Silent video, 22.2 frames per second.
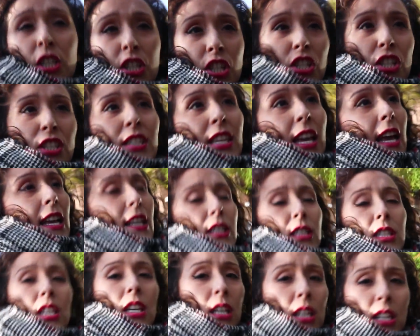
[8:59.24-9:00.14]
she just
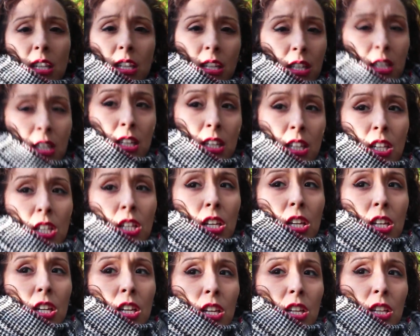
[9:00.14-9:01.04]
has
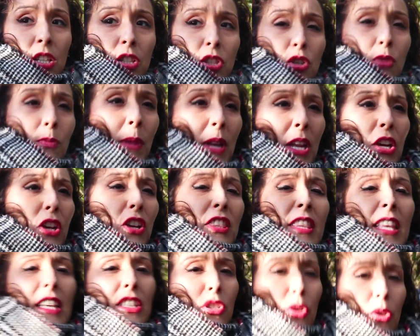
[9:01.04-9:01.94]
too many
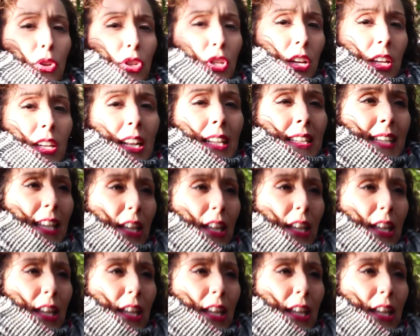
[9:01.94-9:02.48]
good things going on. I